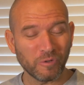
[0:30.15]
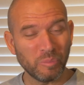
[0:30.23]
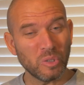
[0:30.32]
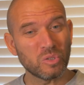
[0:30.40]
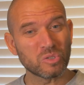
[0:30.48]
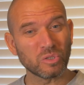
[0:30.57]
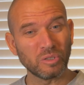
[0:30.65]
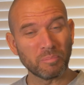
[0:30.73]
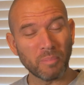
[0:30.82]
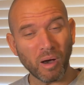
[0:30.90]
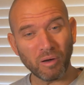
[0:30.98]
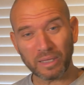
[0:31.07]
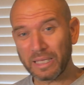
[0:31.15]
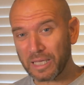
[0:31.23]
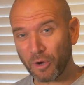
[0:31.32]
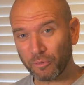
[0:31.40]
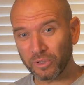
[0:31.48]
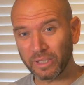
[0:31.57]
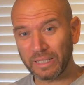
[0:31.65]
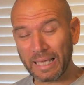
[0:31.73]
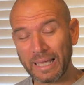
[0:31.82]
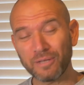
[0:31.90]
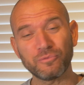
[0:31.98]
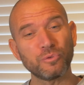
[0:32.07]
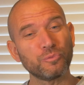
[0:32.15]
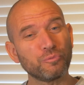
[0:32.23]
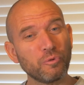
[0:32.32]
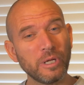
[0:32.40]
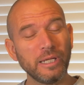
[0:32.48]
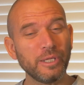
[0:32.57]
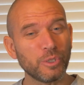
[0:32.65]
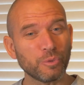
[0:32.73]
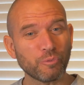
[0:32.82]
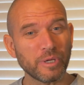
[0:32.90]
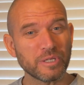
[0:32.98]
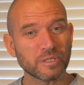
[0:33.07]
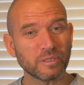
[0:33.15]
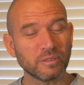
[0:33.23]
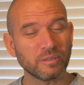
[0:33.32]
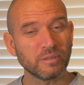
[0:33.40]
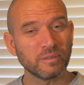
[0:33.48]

computers on the market currently, and for really good reason.